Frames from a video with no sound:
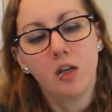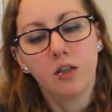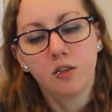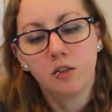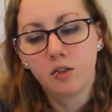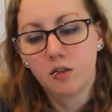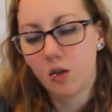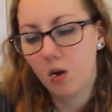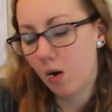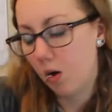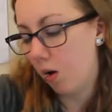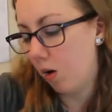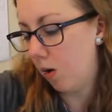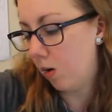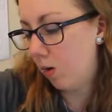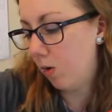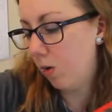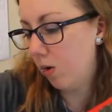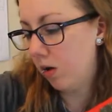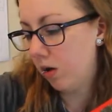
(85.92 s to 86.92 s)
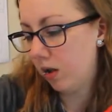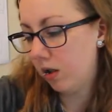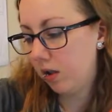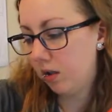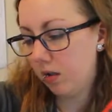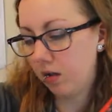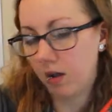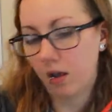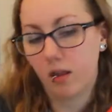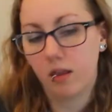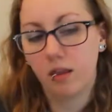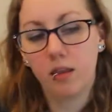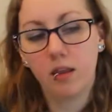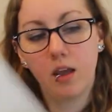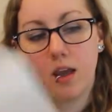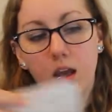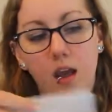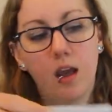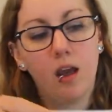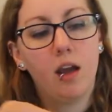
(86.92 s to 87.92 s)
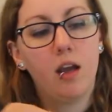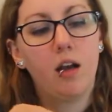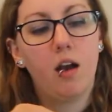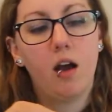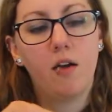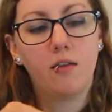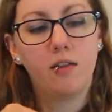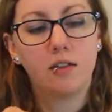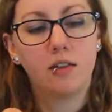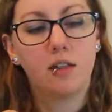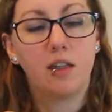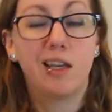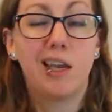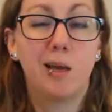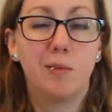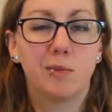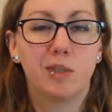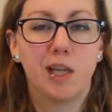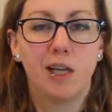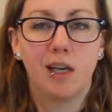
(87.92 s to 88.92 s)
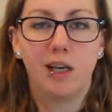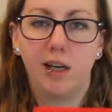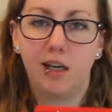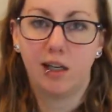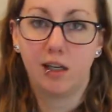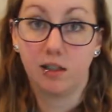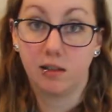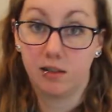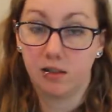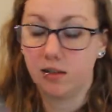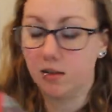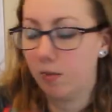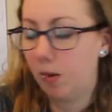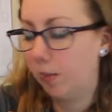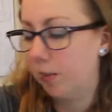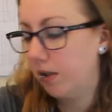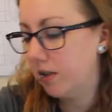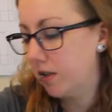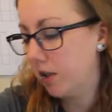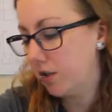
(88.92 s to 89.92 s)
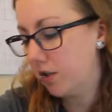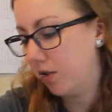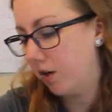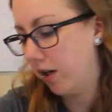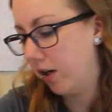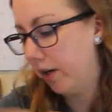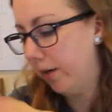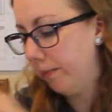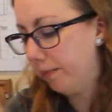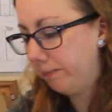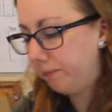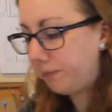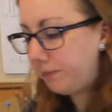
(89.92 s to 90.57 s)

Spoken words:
So, you got that. Obviously the game's not in it because it's in my PlayStation right now,